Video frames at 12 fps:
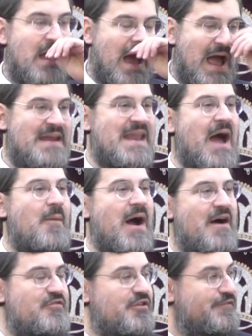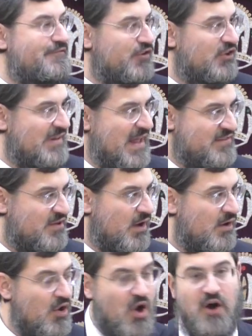I now have the full letter.
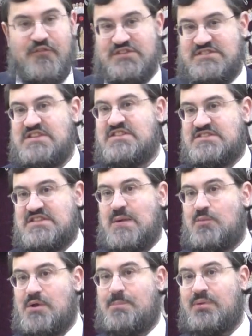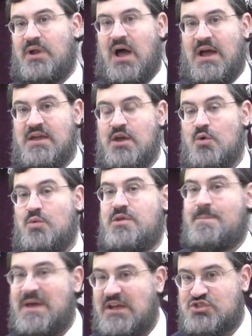Obviously the same would apply with
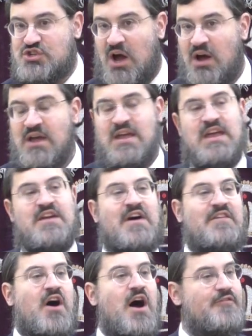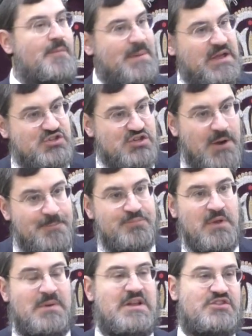a picture, if I have half a picture.
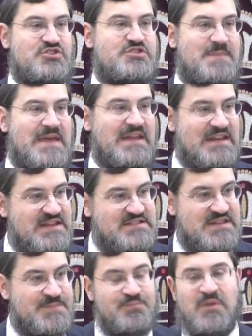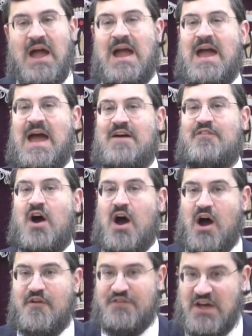But let's just make it easy. I have
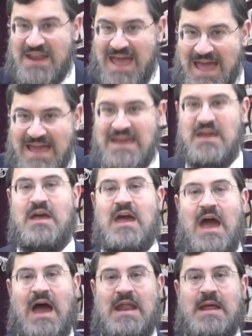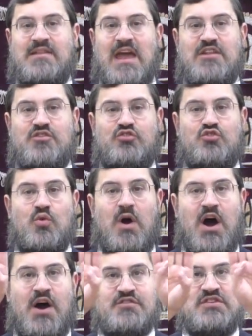half an A, and I take the two
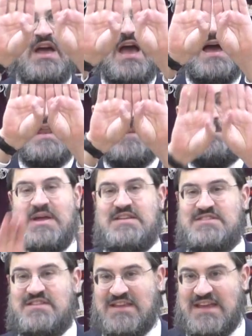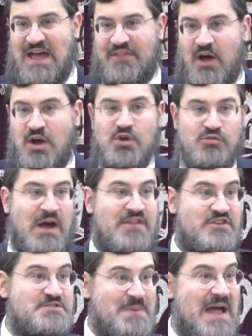halves and I place it together. Right?
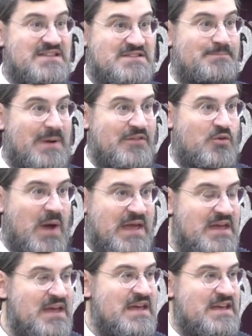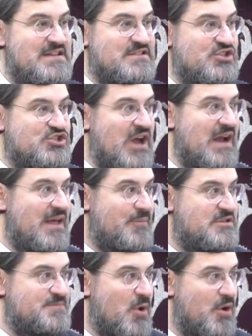This pattern, by the way, is the shaila that
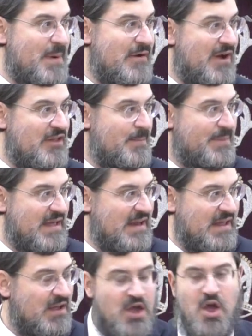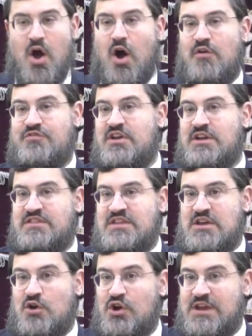we spoke about right in the beginning of
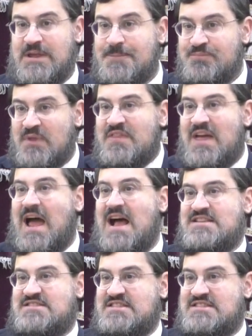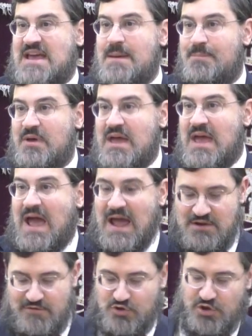the hoodie that has the zip,
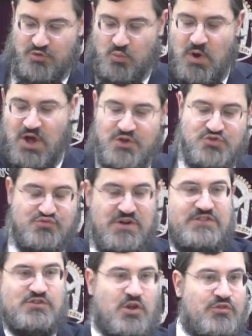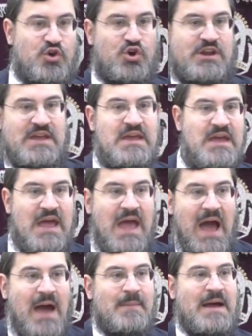and I've got the words written on the hoodie.
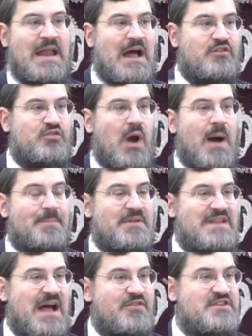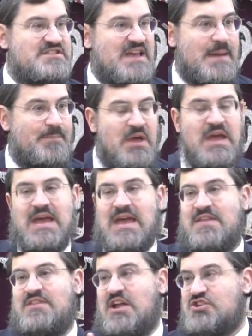Am I allowed to up and down the zip
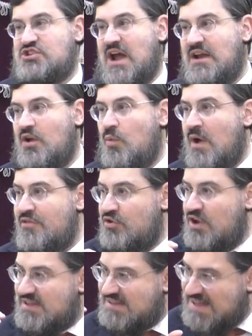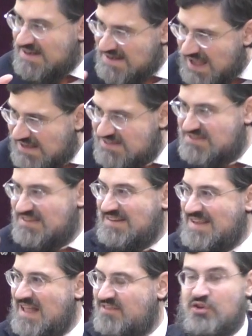in that shaila whether or not it connects the
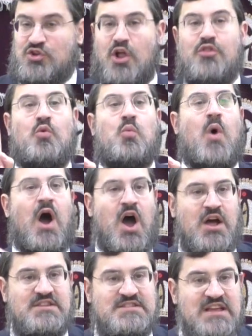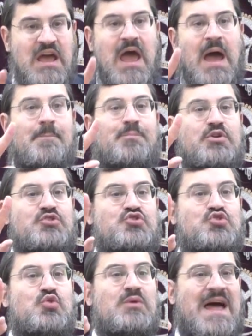letter, not the words, and puts
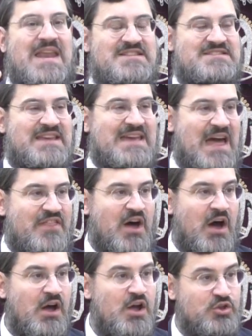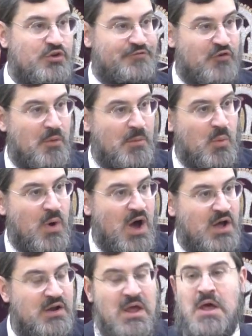two letters together to form a
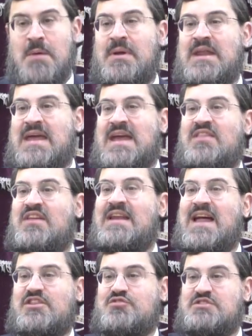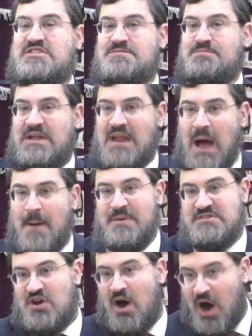word? But here the letter is split up,
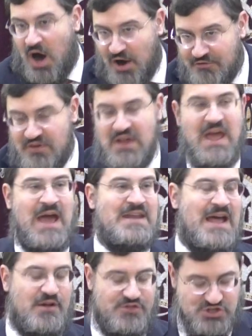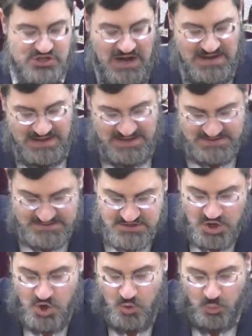it's half, and now the shaila is,
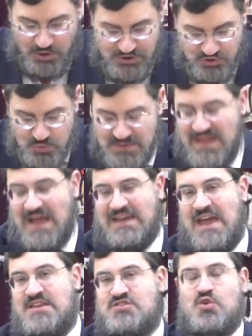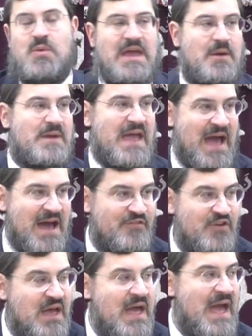what do you do in that case? So here we
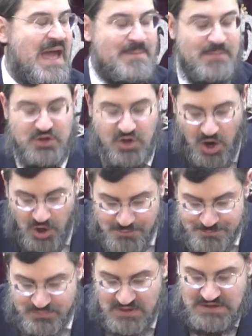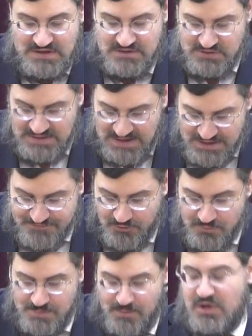have a makar, clearly
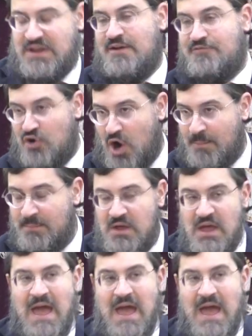from the Magen Avraham